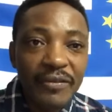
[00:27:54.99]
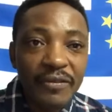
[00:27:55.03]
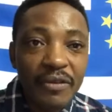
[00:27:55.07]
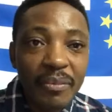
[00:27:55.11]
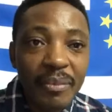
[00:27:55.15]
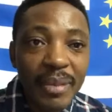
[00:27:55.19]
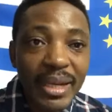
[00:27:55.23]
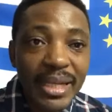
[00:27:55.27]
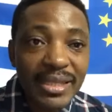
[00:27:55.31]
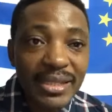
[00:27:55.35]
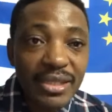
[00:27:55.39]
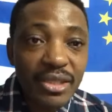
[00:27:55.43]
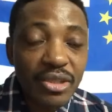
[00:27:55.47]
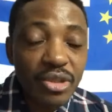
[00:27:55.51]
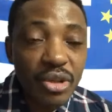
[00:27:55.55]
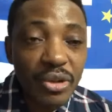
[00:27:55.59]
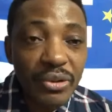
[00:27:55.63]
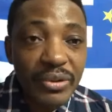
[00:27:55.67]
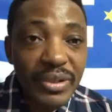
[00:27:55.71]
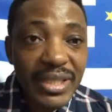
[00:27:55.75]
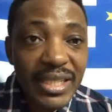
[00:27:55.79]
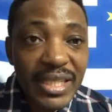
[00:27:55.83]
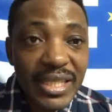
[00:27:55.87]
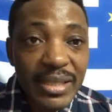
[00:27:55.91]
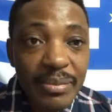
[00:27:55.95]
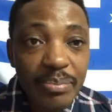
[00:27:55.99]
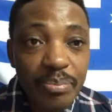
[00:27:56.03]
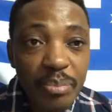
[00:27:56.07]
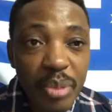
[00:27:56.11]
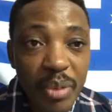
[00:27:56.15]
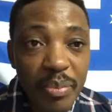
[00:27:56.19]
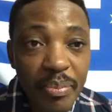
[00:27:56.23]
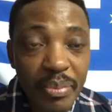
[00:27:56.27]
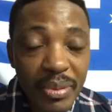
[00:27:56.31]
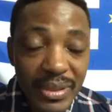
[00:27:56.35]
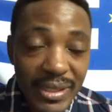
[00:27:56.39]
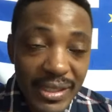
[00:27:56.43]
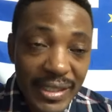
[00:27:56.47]
for my security
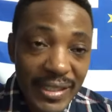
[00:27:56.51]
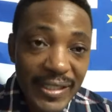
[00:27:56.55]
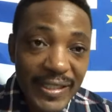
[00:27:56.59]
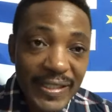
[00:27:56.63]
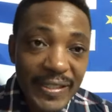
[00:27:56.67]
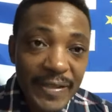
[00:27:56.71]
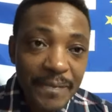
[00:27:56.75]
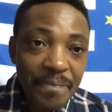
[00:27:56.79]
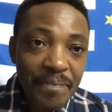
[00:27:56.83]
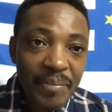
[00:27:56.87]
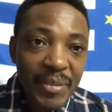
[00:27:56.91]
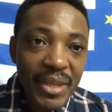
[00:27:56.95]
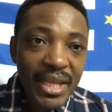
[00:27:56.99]
purposes.